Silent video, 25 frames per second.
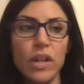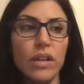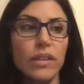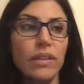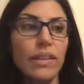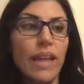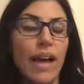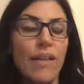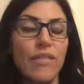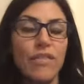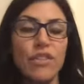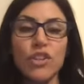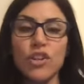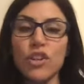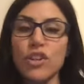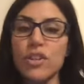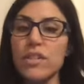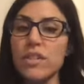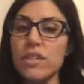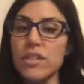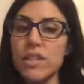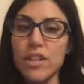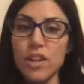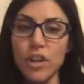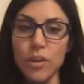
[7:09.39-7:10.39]
Lavender
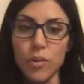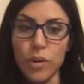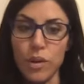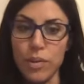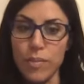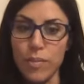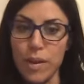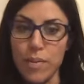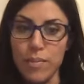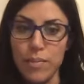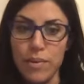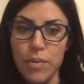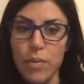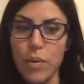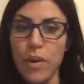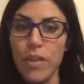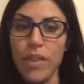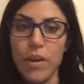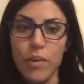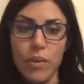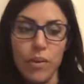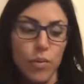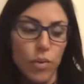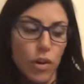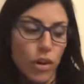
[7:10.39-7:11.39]
and cedarwood might be one
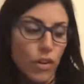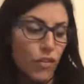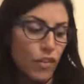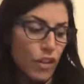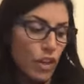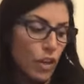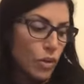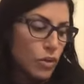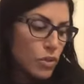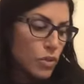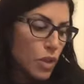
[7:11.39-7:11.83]
that would work for you.